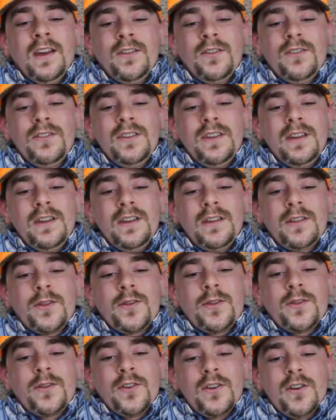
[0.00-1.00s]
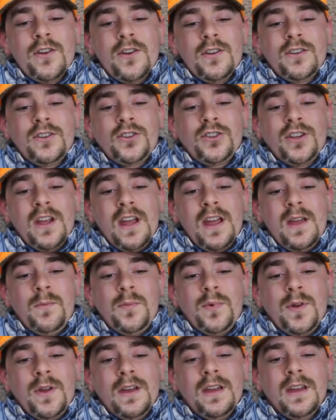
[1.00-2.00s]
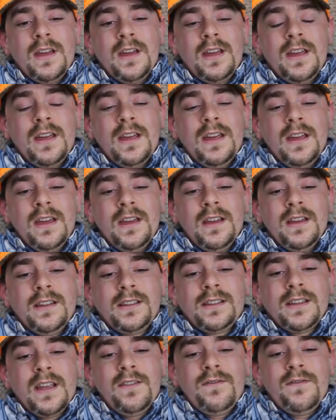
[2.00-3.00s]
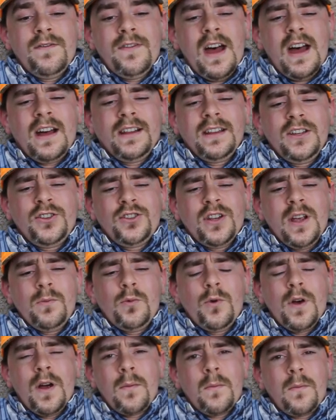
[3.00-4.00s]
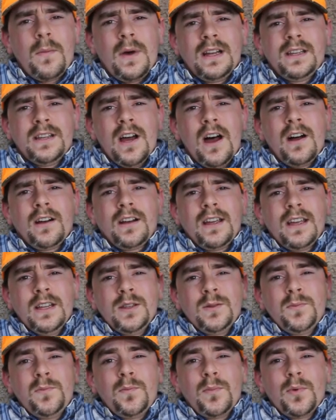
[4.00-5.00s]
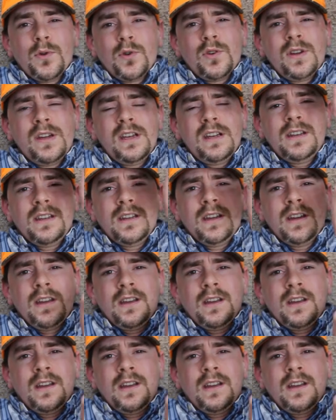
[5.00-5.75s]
The third shape is a valley shape where my tongue is buried,